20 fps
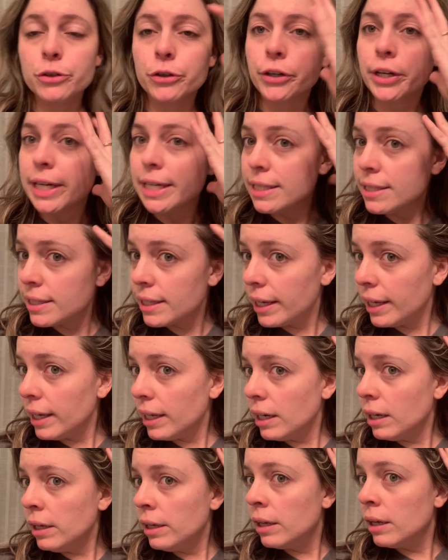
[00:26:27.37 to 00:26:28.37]
great
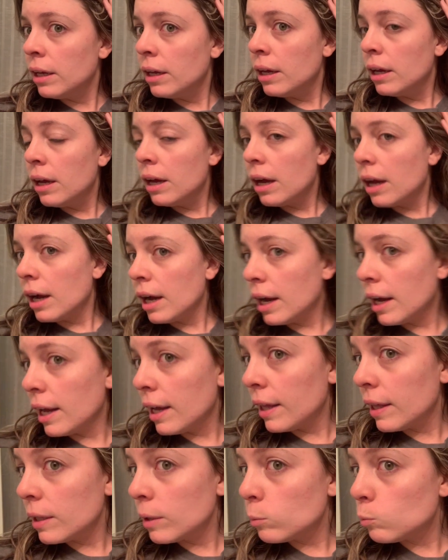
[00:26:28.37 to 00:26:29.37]
skin.
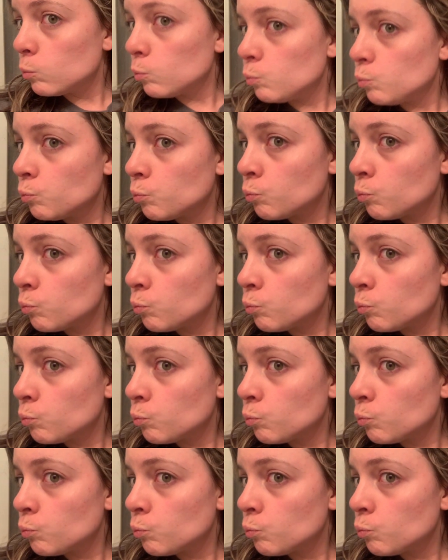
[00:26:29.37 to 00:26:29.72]
And